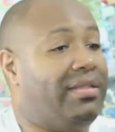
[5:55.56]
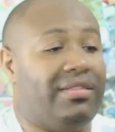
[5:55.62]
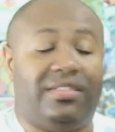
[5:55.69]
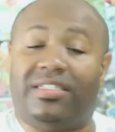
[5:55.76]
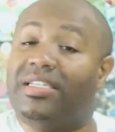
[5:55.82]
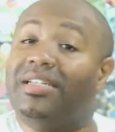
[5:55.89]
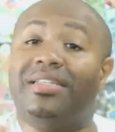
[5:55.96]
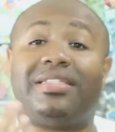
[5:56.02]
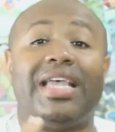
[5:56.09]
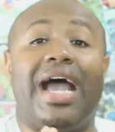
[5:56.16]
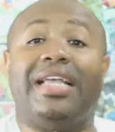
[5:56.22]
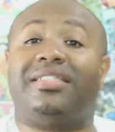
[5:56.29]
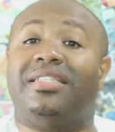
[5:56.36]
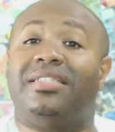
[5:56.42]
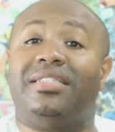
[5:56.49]
she
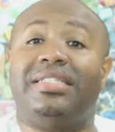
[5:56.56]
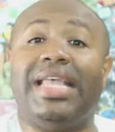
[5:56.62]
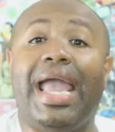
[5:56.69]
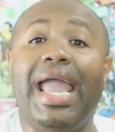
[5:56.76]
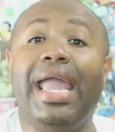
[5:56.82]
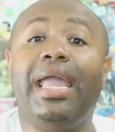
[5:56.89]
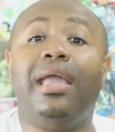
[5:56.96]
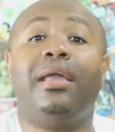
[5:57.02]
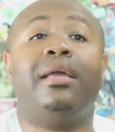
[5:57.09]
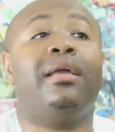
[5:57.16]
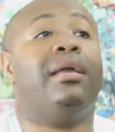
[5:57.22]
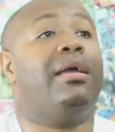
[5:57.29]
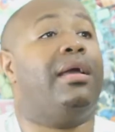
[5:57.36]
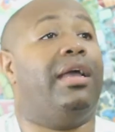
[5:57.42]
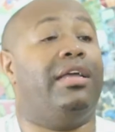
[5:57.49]
decides to stay
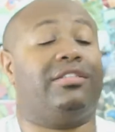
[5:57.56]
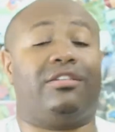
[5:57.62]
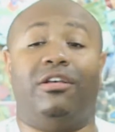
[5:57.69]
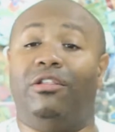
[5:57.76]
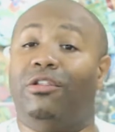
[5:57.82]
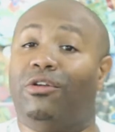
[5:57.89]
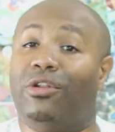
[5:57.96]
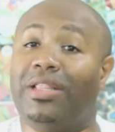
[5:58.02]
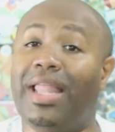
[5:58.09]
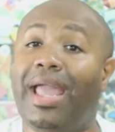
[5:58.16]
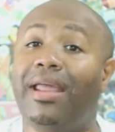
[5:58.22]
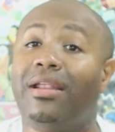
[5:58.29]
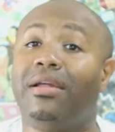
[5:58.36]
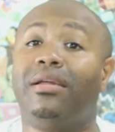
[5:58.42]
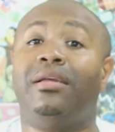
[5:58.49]
until a little
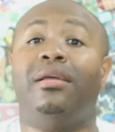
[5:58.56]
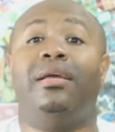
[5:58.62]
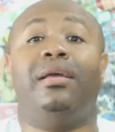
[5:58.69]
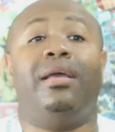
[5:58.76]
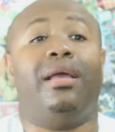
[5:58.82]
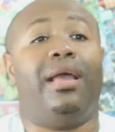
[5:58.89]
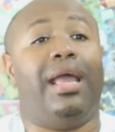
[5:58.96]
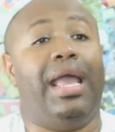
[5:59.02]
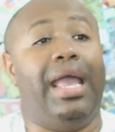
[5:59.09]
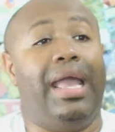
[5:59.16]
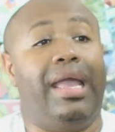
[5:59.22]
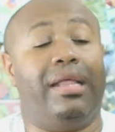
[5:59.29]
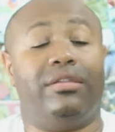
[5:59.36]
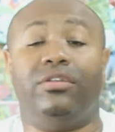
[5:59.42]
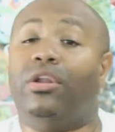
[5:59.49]
later
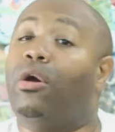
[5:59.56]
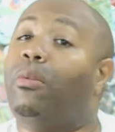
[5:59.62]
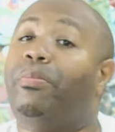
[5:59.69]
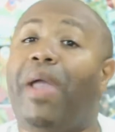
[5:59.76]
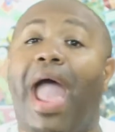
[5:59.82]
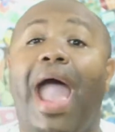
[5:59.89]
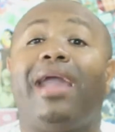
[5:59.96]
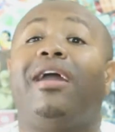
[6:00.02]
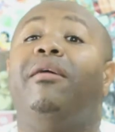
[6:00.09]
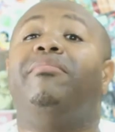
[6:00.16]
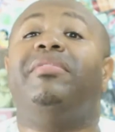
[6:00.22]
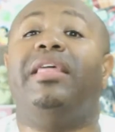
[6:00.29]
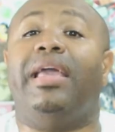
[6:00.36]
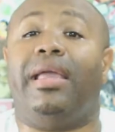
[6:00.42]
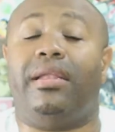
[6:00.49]
and, you know, pack
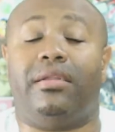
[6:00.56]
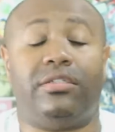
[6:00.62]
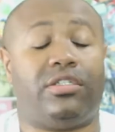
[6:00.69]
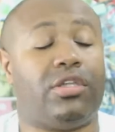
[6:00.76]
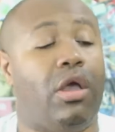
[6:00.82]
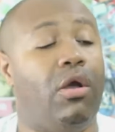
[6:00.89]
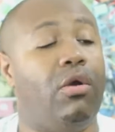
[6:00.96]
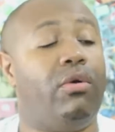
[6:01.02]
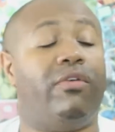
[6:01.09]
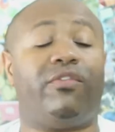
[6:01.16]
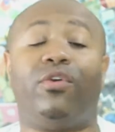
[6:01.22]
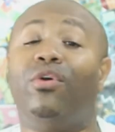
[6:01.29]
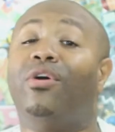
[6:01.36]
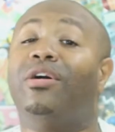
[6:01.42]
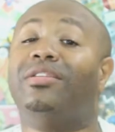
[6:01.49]
up then. So,
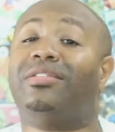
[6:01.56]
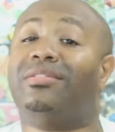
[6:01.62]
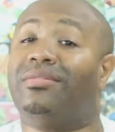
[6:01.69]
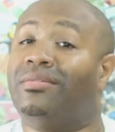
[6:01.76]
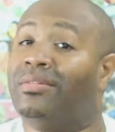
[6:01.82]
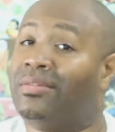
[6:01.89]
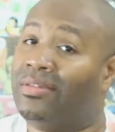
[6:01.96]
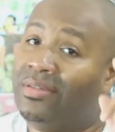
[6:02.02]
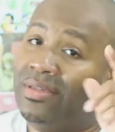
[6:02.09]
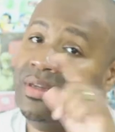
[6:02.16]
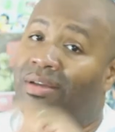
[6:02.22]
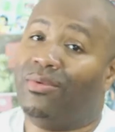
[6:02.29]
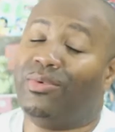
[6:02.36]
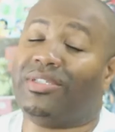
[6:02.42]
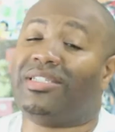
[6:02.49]
of course,
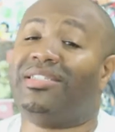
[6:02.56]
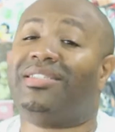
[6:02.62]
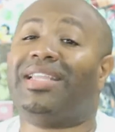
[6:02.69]
when she